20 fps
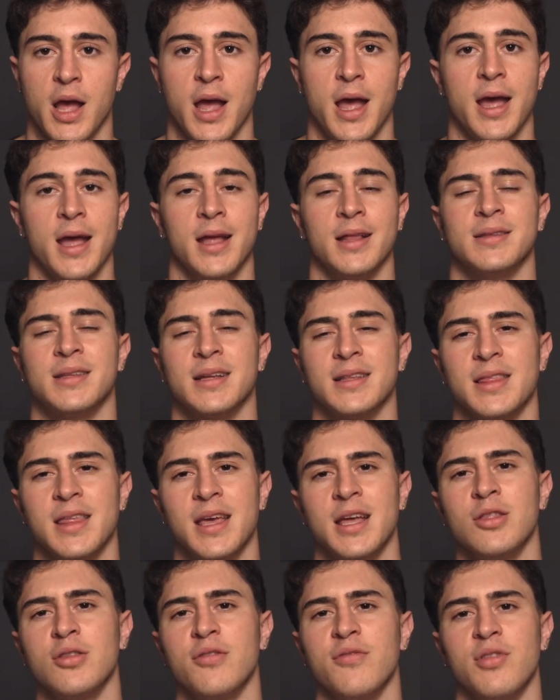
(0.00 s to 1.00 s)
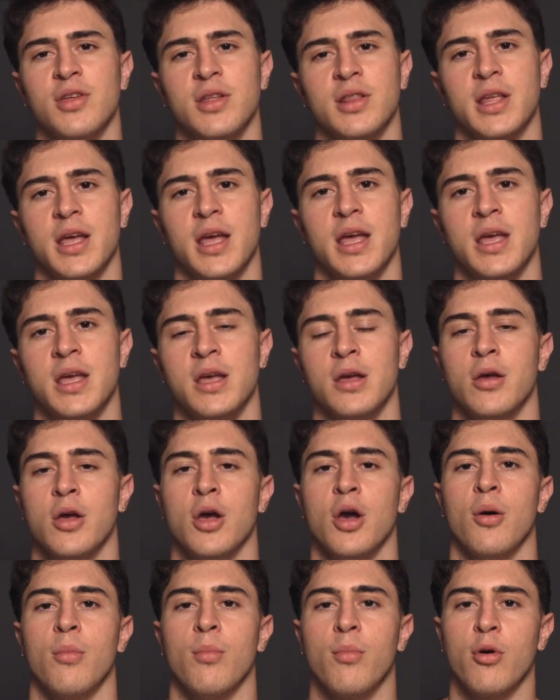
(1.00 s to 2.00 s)
And at the end of the day,
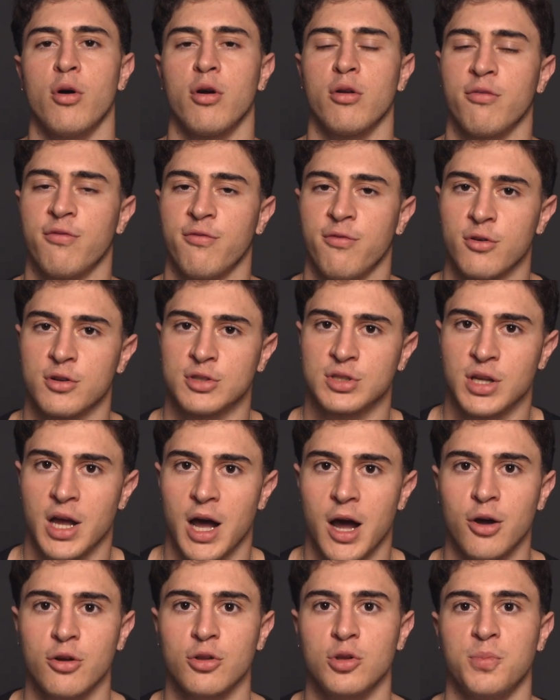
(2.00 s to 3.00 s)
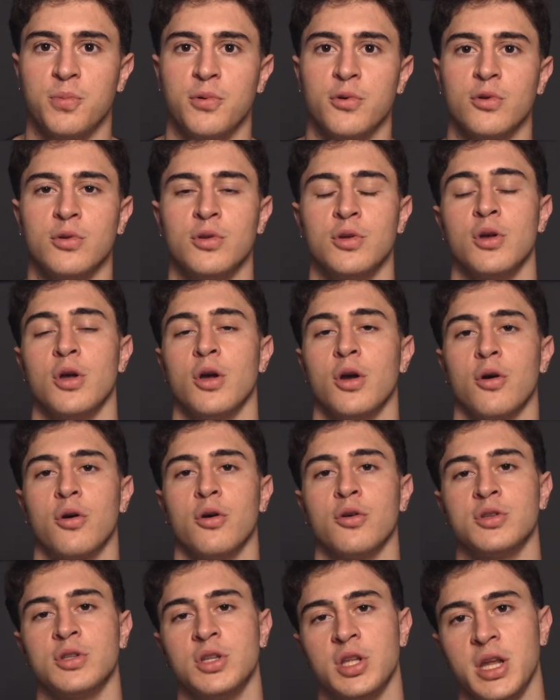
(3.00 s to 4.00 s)
more force output
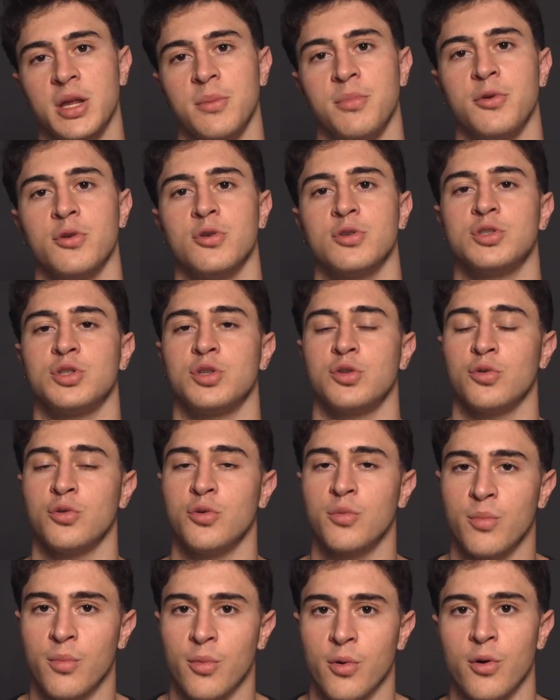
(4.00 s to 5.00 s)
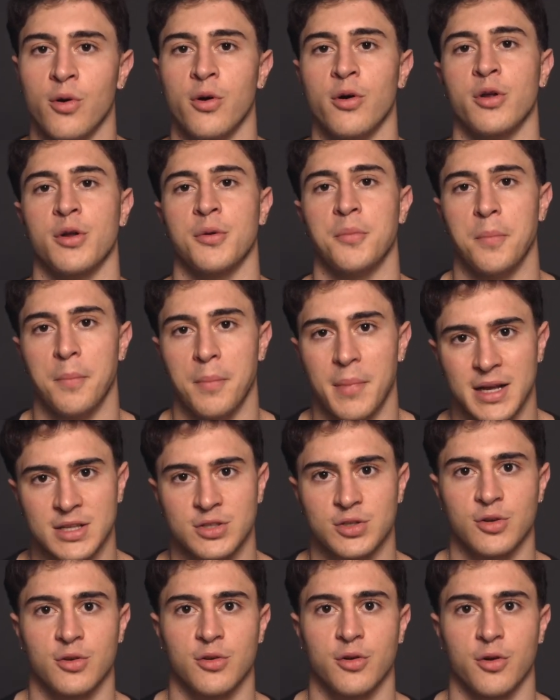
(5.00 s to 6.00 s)
contributes to more muscle